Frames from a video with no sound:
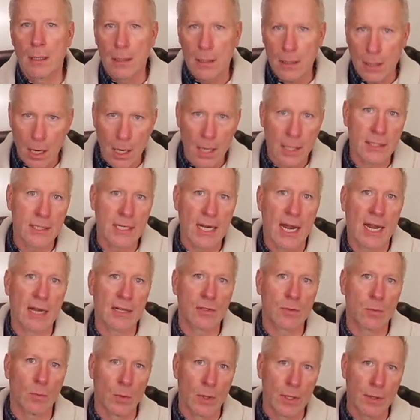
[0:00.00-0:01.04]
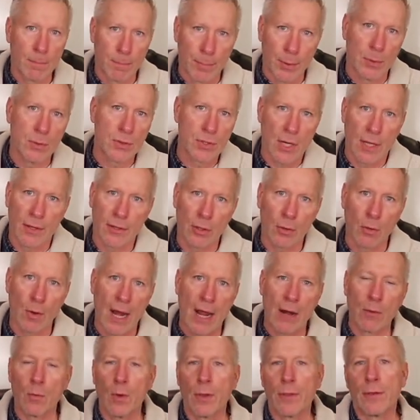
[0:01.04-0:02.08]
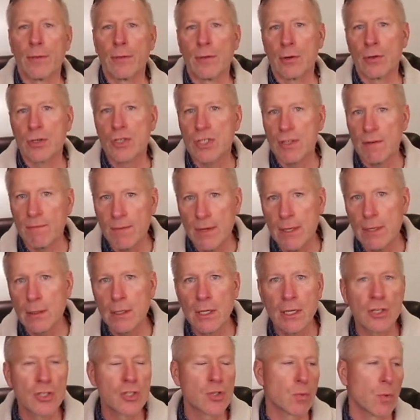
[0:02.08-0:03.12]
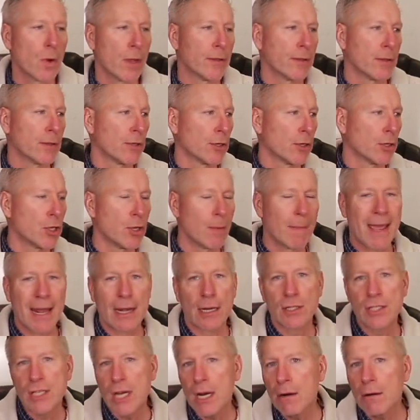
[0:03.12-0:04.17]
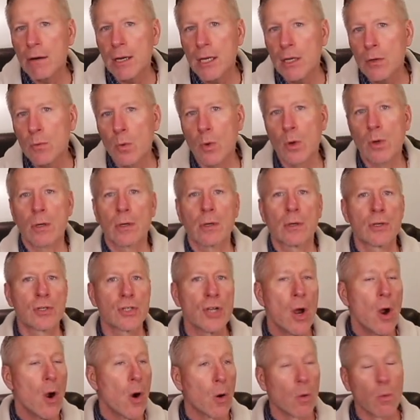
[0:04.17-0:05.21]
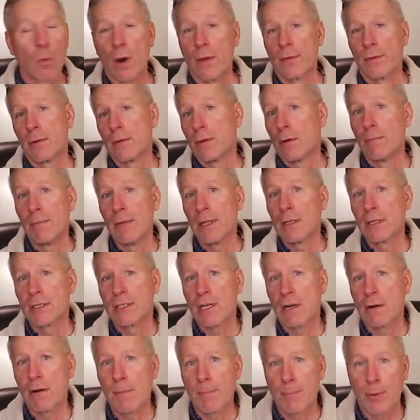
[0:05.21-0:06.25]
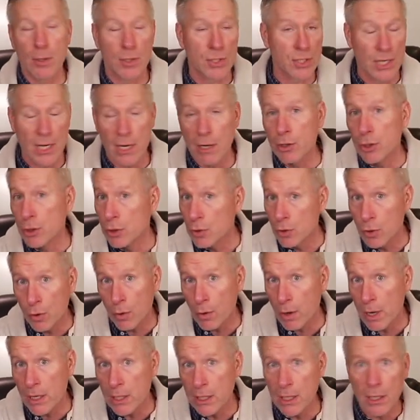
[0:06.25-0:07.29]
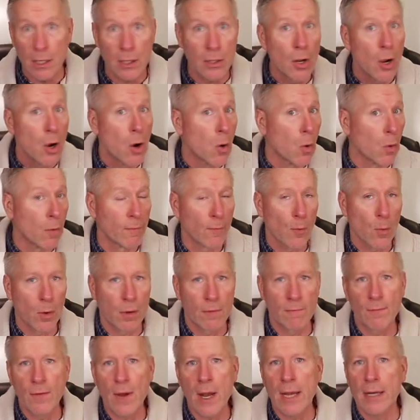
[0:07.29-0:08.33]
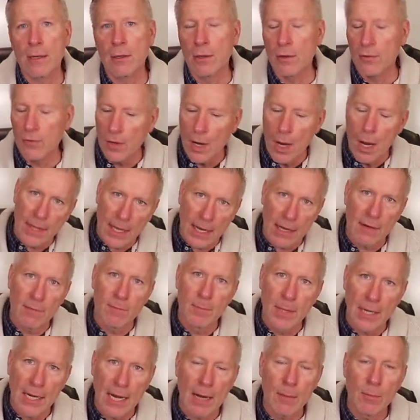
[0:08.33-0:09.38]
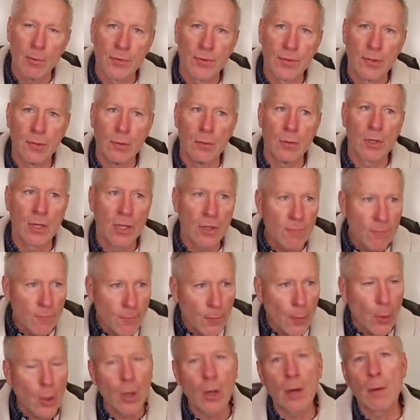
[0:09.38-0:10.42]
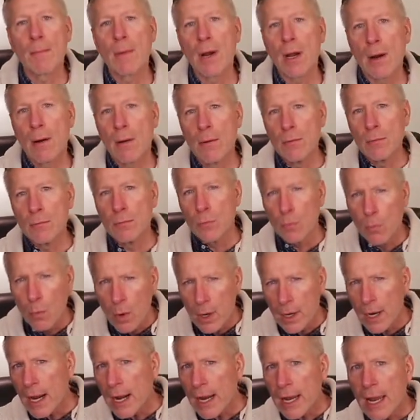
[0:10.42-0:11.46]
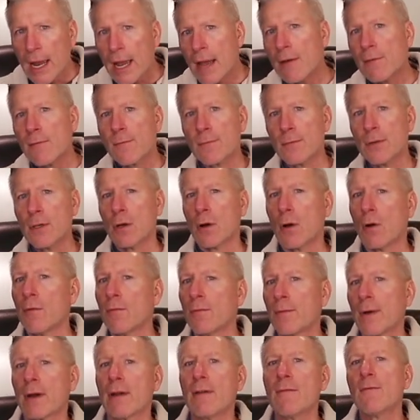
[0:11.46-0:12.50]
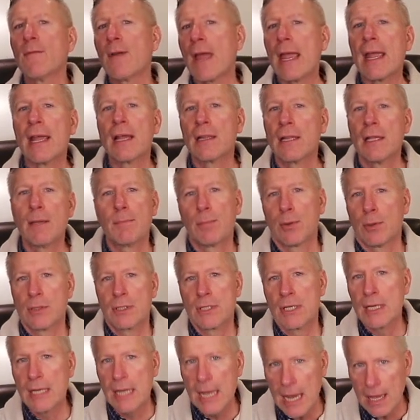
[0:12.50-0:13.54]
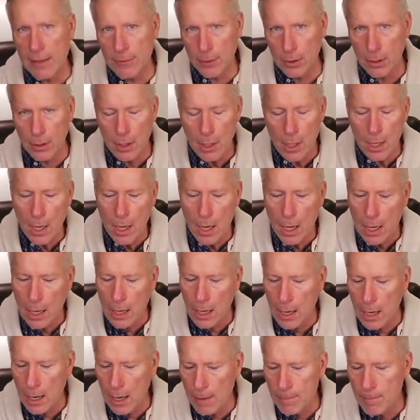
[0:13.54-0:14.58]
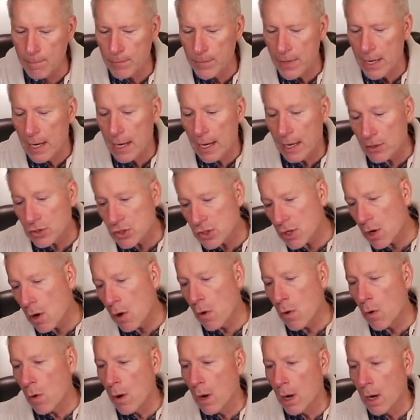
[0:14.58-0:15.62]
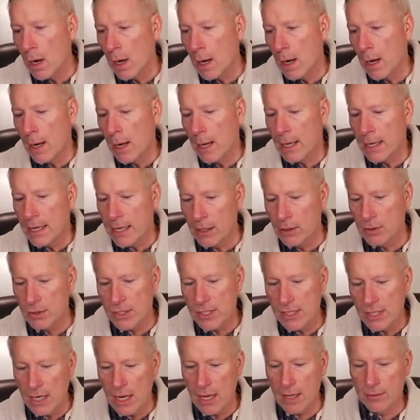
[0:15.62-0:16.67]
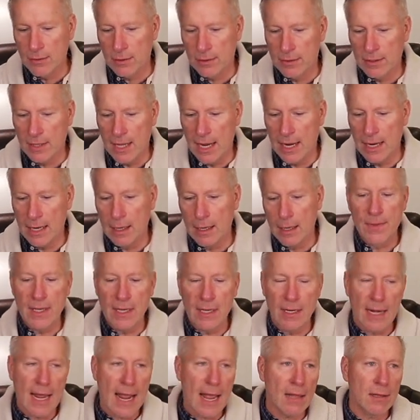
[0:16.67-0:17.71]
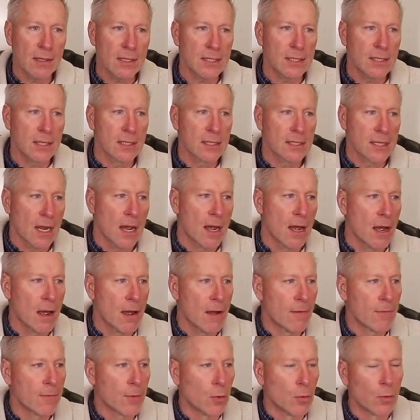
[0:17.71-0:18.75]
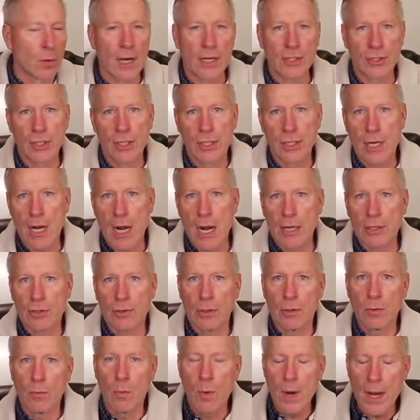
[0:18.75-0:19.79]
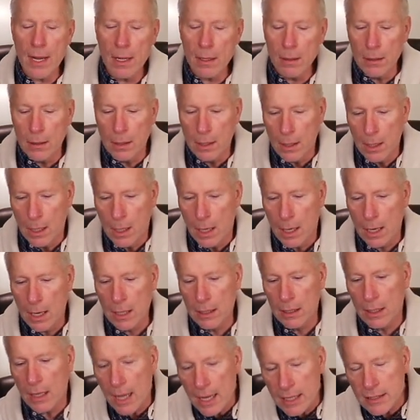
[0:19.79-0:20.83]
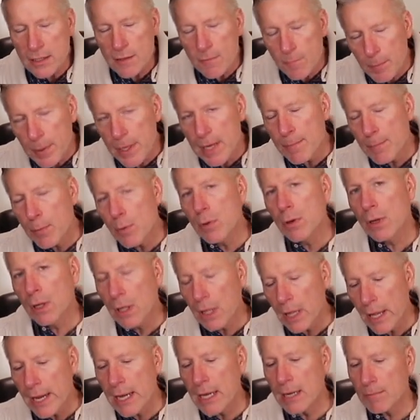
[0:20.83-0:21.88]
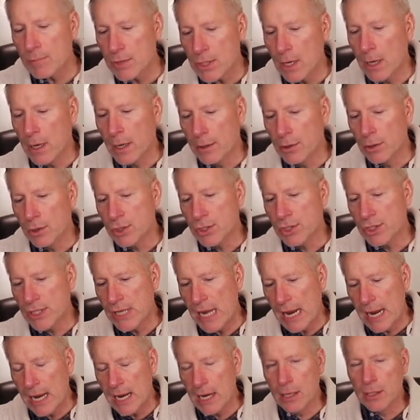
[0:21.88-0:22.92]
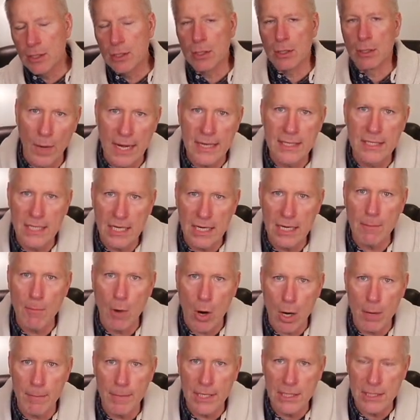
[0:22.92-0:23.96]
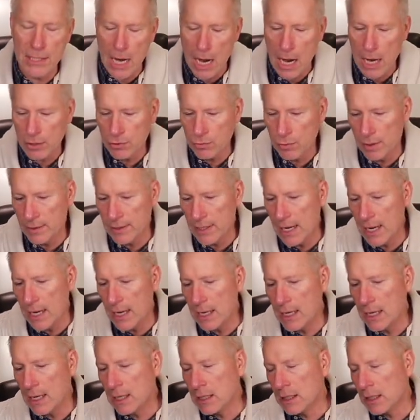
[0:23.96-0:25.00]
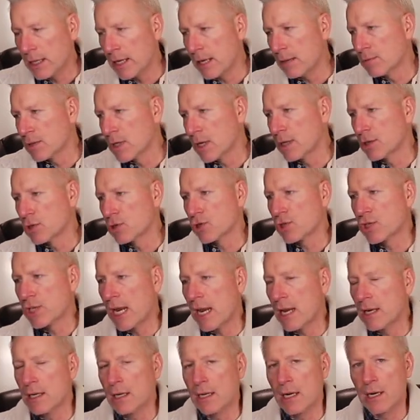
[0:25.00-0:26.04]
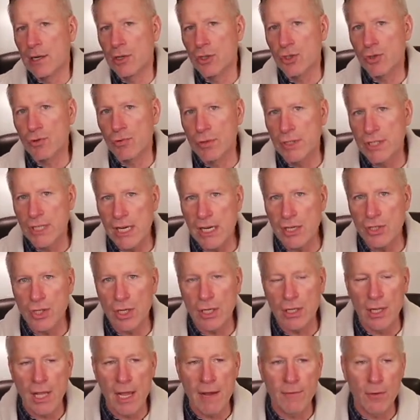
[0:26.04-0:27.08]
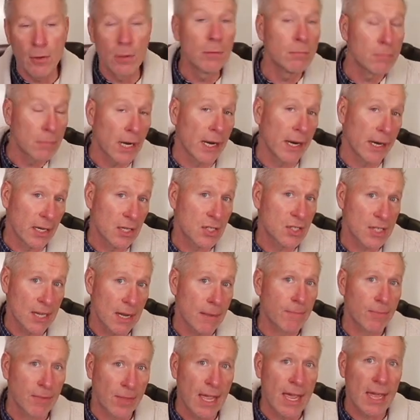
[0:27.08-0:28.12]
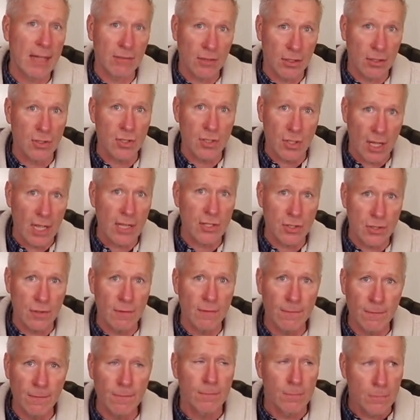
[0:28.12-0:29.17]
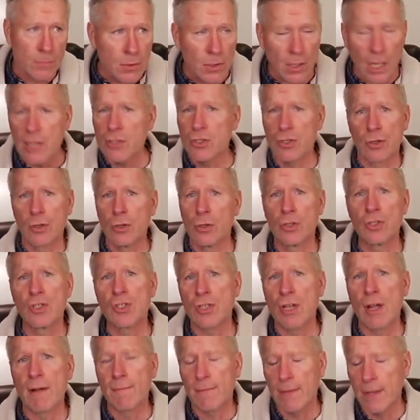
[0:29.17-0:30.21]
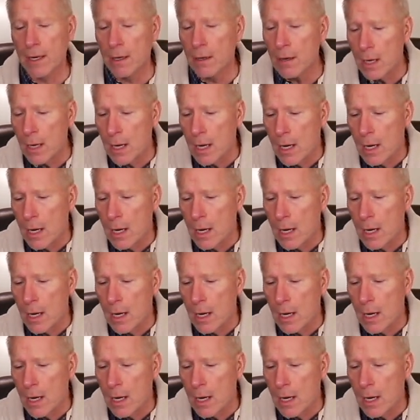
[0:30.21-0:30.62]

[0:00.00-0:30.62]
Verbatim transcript: contacts with boots on the ground, whether they're civilians, whether they're humanitarian workers, or whether they're military personnel, Ukrainian or foreign fighters, that have been able to confirm what I have, you know, very vaguely put together. Um, and so here's the other thing the analysis of Russian doctrine. Well, uh, lots of people claim to understand Red Team Army doctrine. They claim to understand it at a strategic level. I accept that. There's lots of lots of good stuff there.